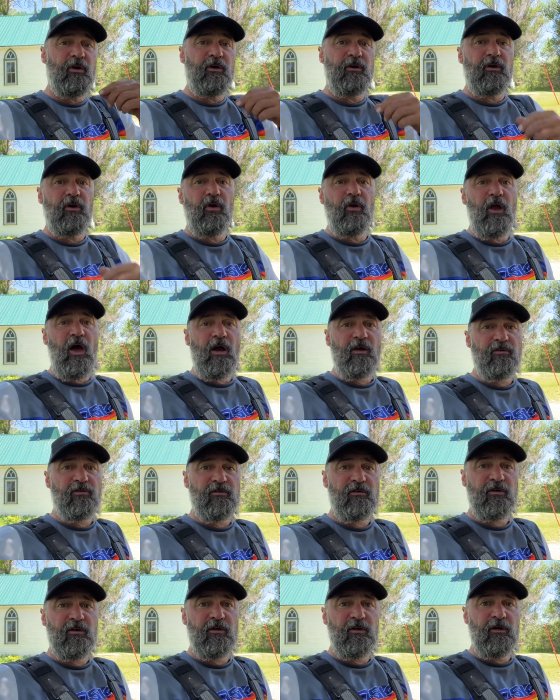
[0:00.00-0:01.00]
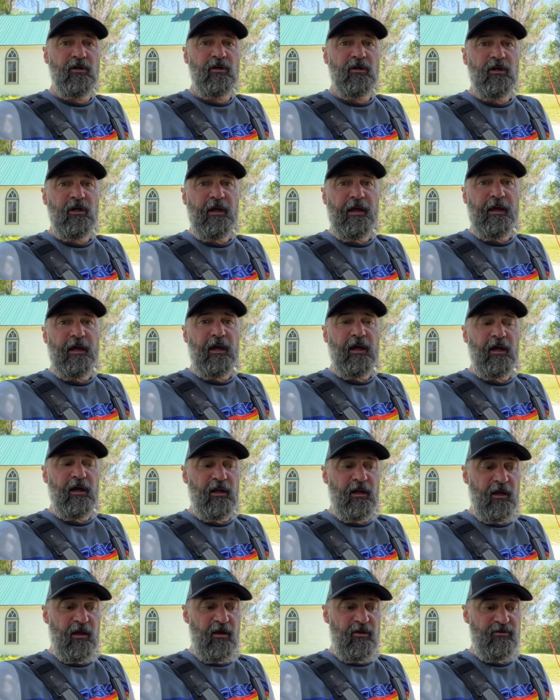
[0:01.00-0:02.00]
going to go next.
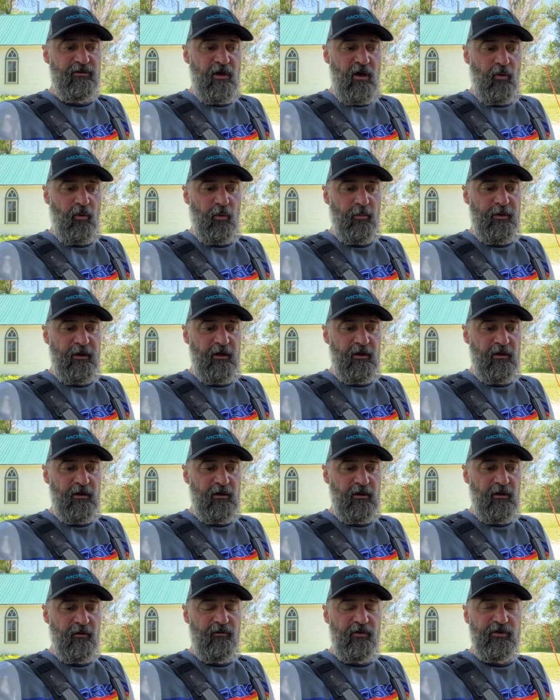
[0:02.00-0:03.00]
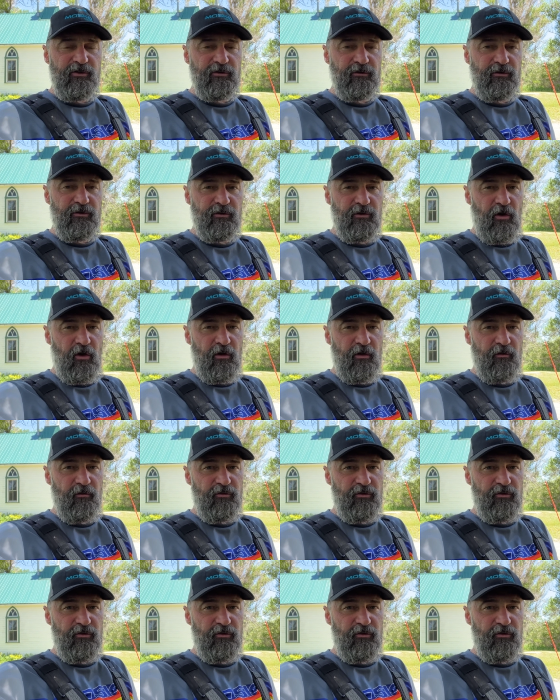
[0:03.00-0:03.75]
And I guess that will be the official start of